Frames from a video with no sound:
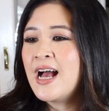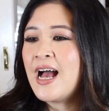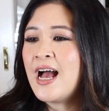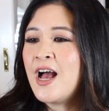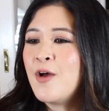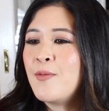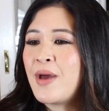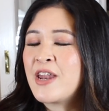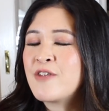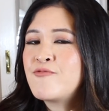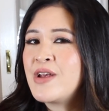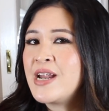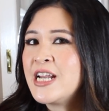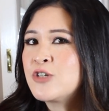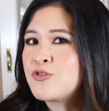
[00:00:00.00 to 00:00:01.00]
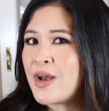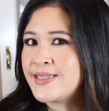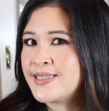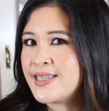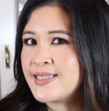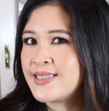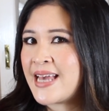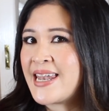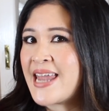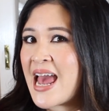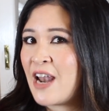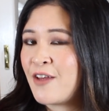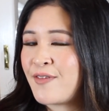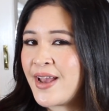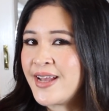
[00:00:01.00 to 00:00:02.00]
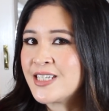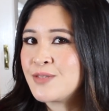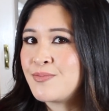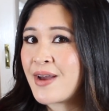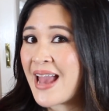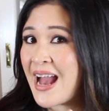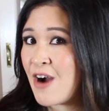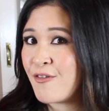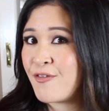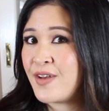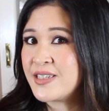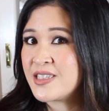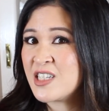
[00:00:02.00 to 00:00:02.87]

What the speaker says: And it really dresses and elevates my outfits.